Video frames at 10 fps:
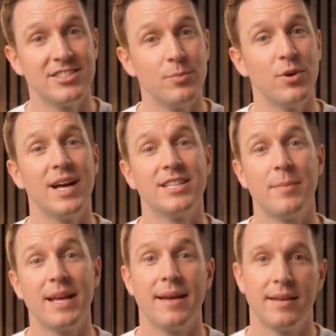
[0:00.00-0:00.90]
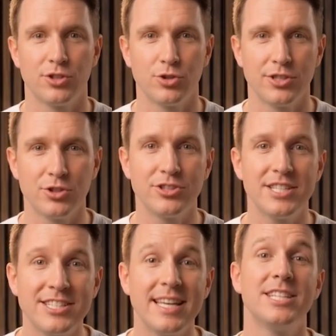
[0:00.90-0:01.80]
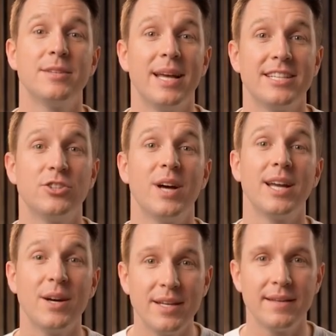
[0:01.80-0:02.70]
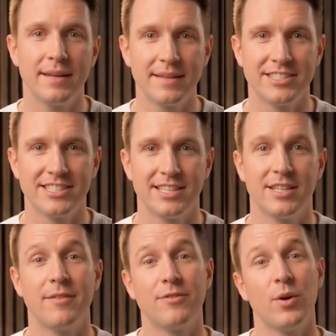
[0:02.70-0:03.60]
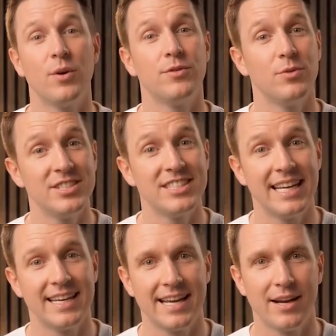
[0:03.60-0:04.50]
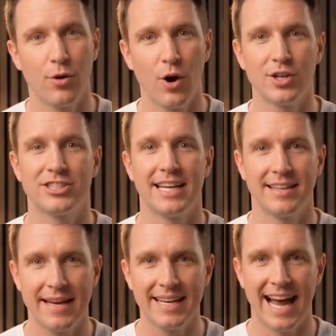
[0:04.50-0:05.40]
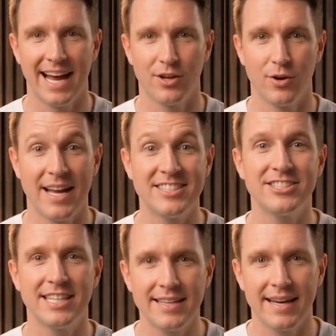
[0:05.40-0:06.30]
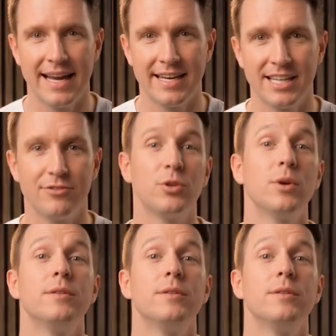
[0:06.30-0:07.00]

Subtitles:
surprised me. You can use it as an expense tracker. Send it a photo of a receipt and it logs it, categorizes it, and gives you a